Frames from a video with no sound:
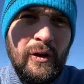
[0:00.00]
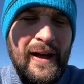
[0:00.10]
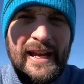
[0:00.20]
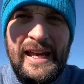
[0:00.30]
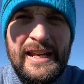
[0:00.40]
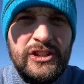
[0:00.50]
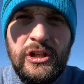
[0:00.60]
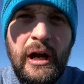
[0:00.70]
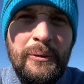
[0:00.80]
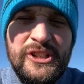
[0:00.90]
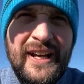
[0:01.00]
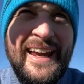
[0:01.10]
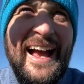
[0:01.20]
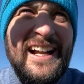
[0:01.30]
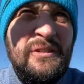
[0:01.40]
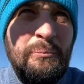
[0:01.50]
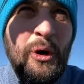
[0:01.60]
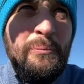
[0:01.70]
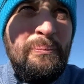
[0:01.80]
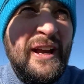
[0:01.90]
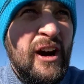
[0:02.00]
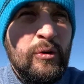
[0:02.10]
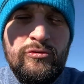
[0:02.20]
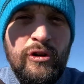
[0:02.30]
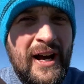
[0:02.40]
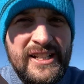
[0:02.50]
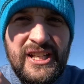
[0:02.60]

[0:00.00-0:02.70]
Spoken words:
like hit it as low as I can and put a big old right